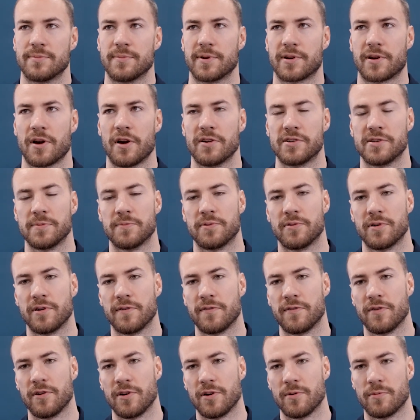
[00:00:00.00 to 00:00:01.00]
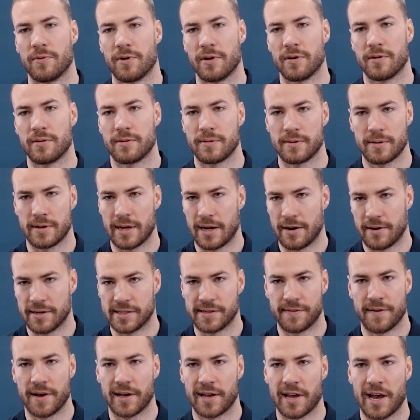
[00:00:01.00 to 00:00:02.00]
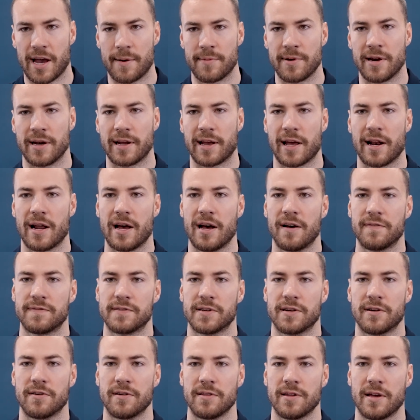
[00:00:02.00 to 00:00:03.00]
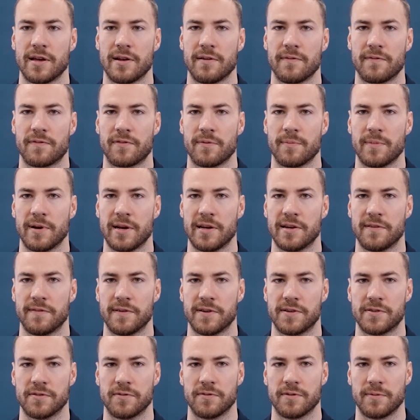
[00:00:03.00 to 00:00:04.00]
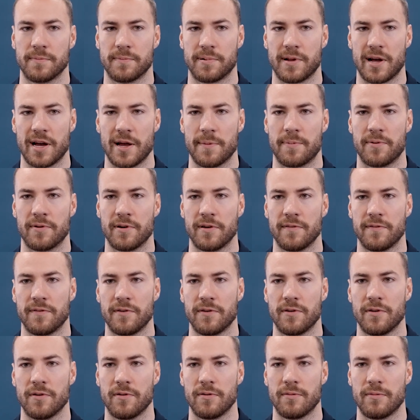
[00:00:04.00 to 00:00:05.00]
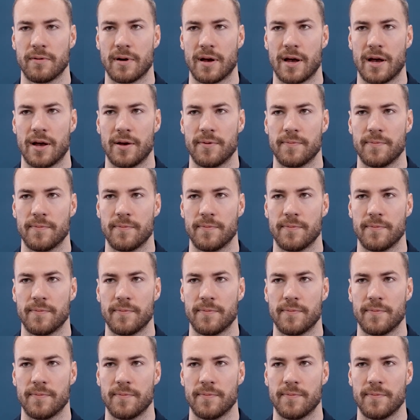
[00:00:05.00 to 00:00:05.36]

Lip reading: from a coaching point of view, what areas of our game we need to get after, and then from an individual and player point of view,